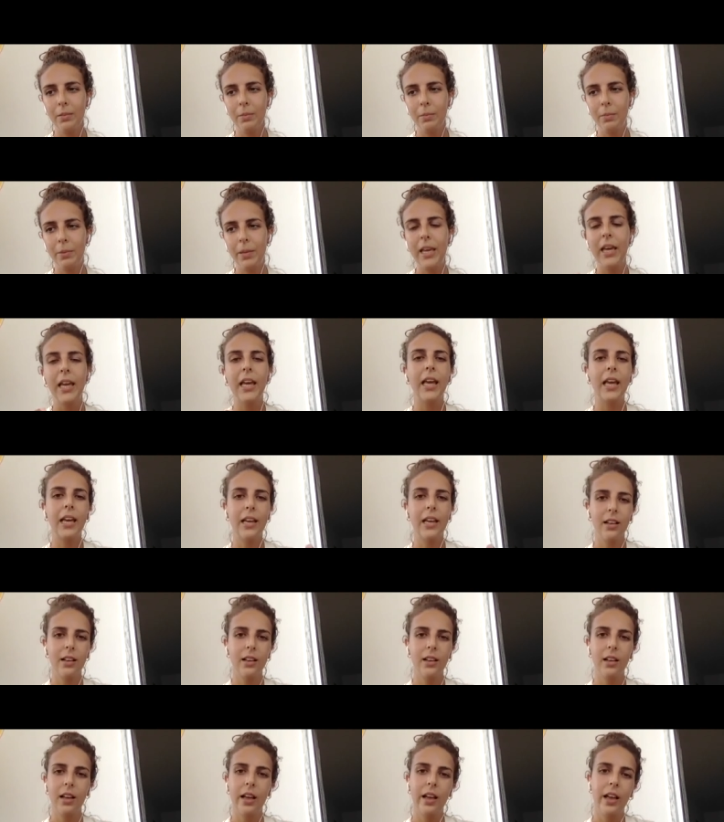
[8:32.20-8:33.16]
being
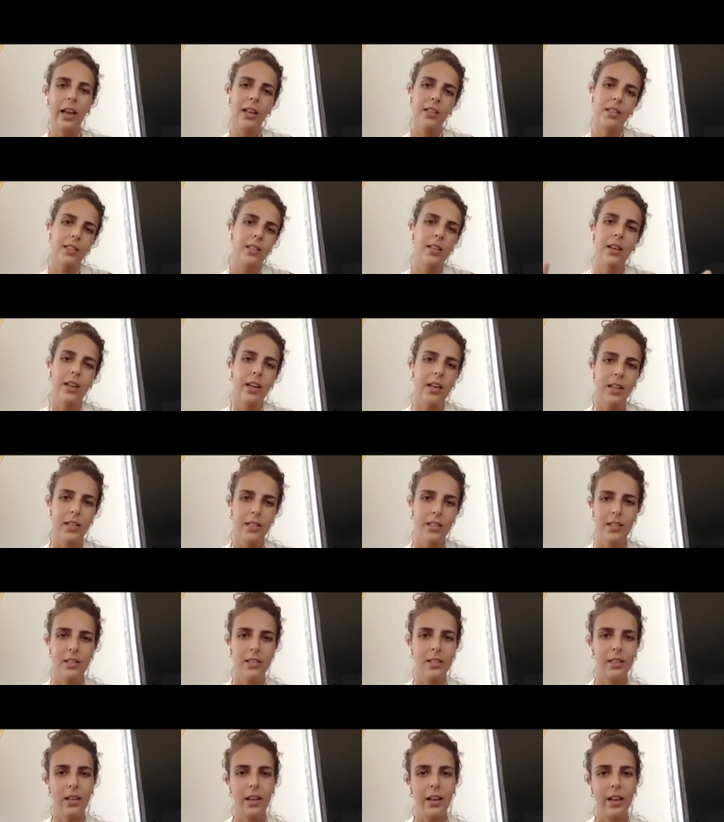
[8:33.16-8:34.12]
as it
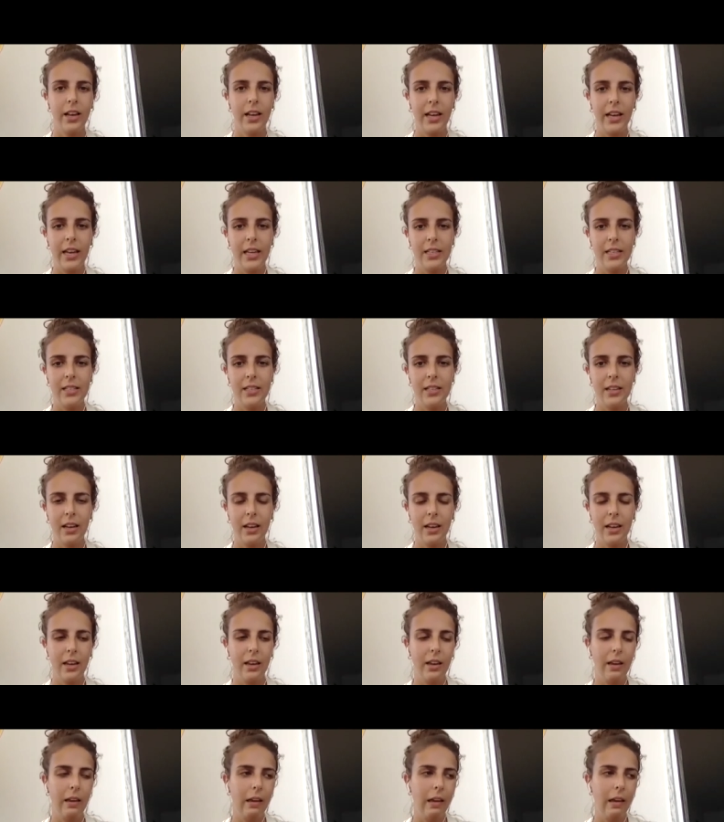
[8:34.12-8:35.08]
is a,
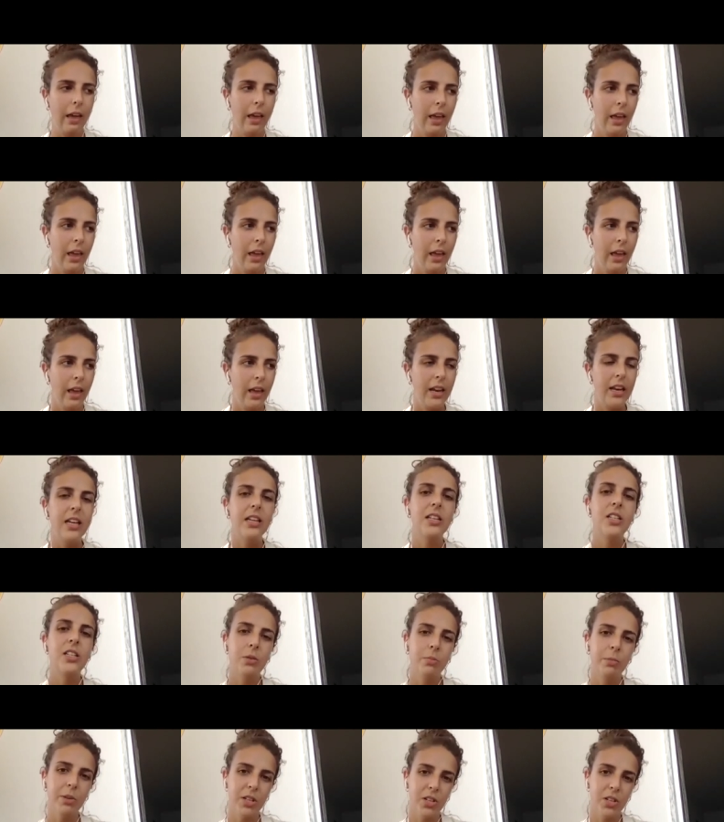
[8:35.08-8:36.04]
a an
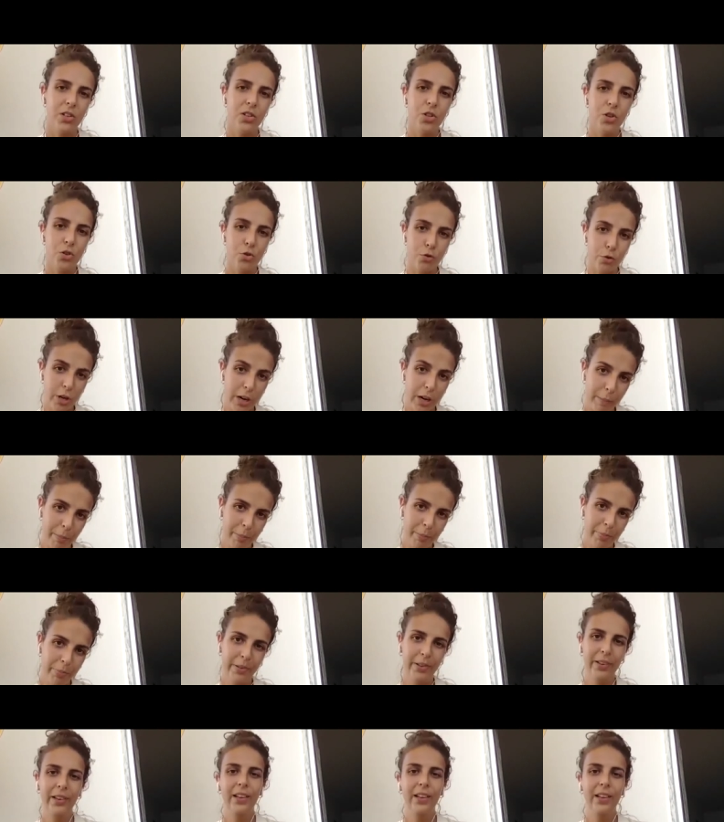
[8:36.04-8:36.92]
intimate trip.